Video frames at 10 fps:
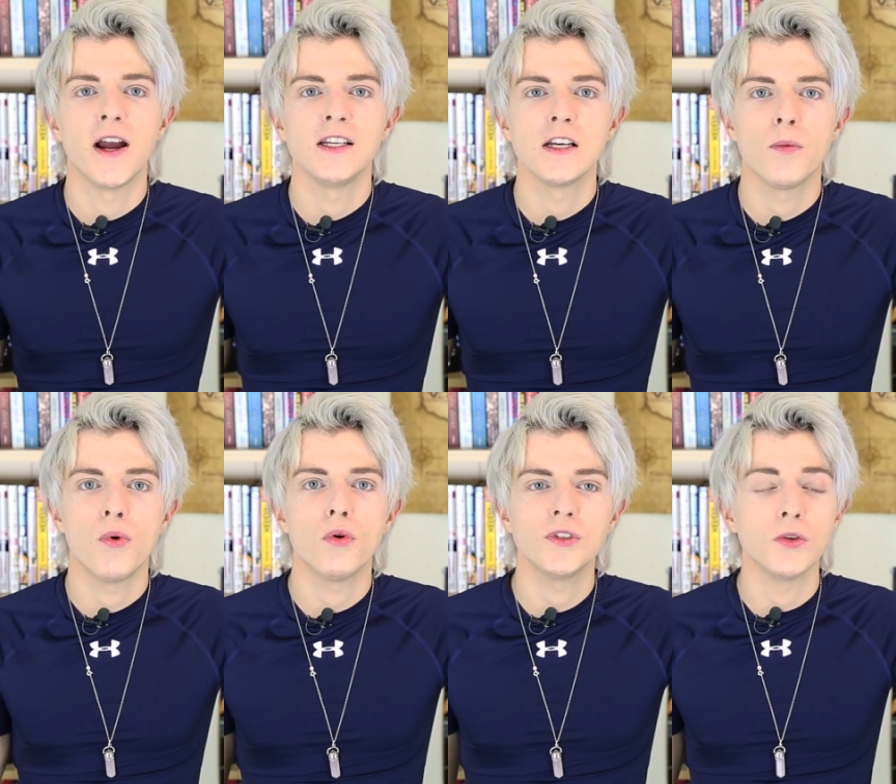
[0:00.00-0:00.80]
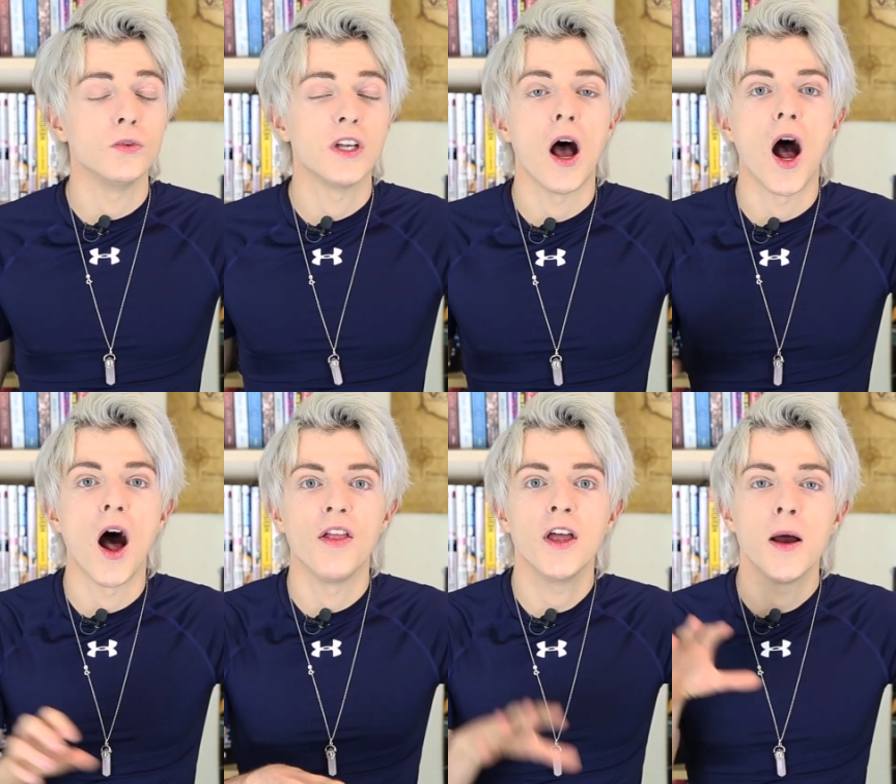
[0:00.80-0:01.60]
finding a portal to
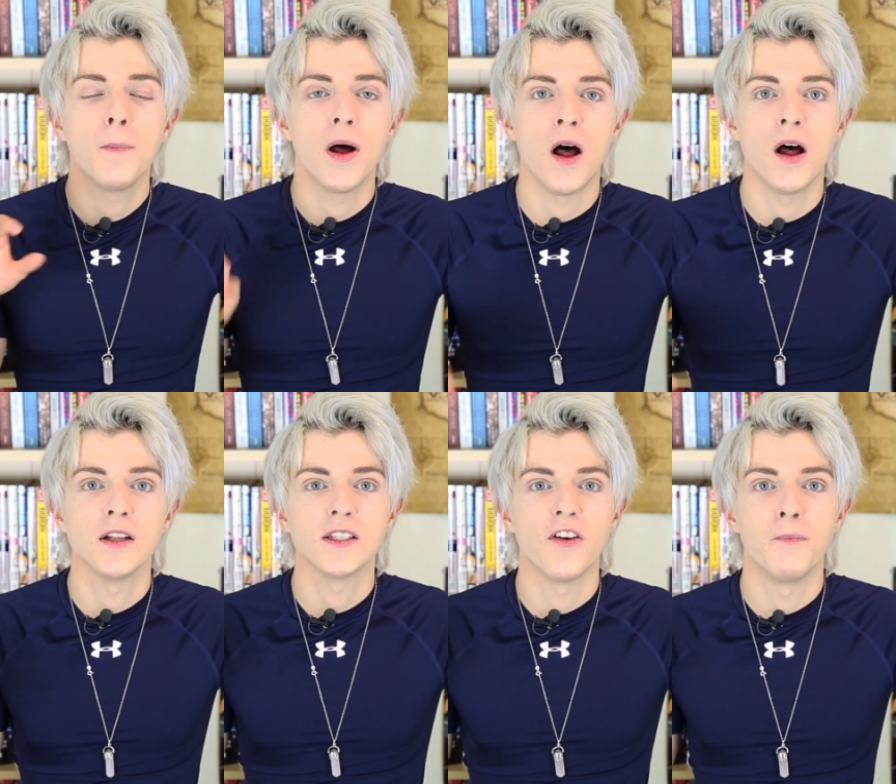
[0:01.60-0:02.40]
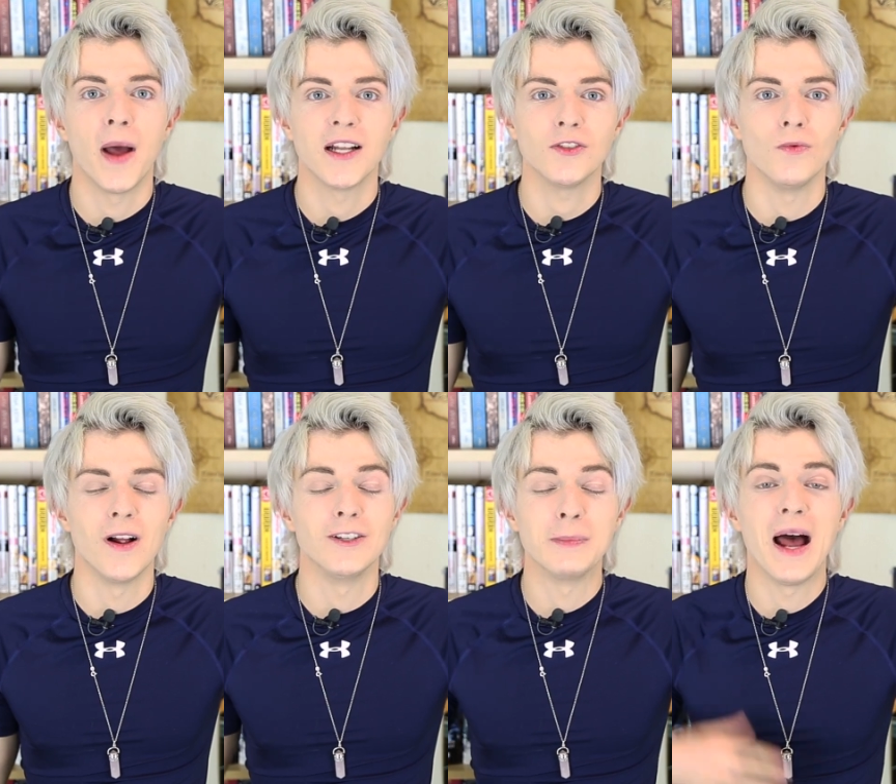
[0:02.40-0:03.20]
other parts of
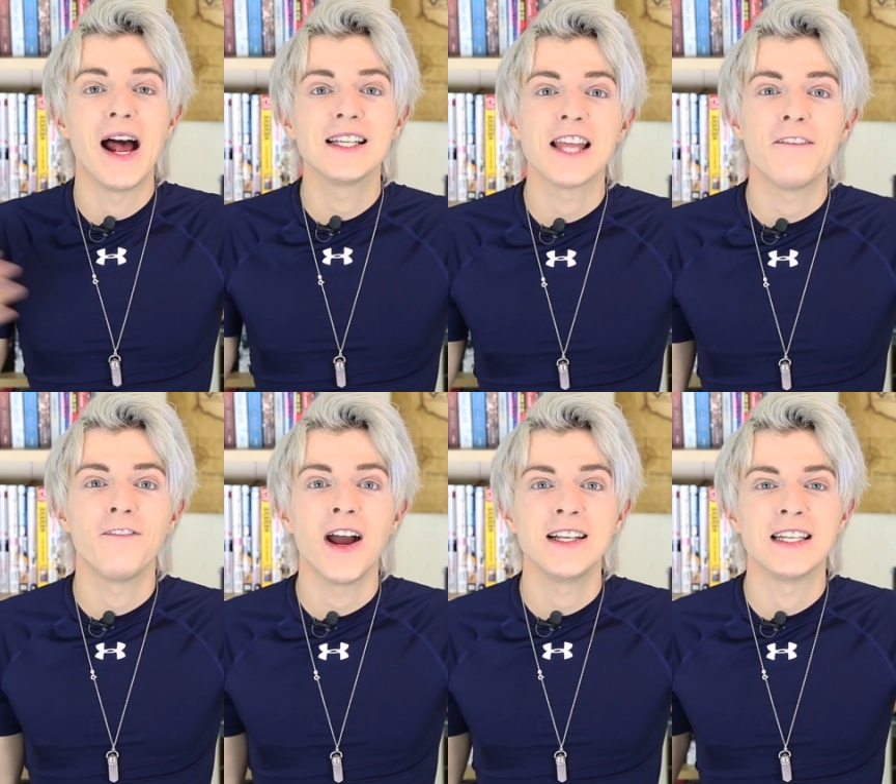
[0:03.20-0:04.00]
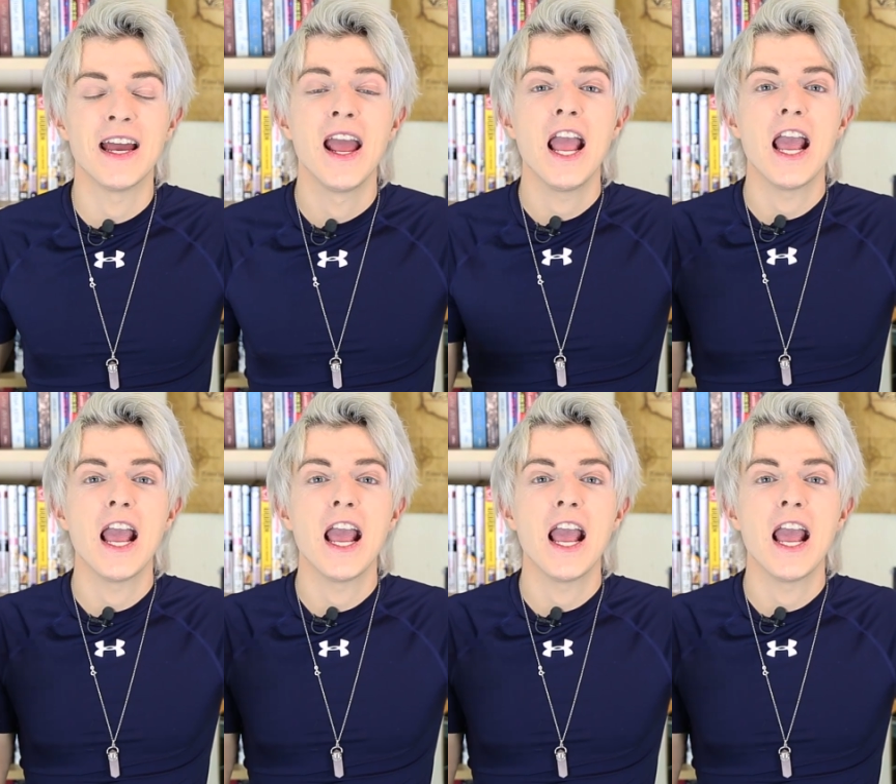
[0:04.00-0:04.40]
Battleworld, but as they find it,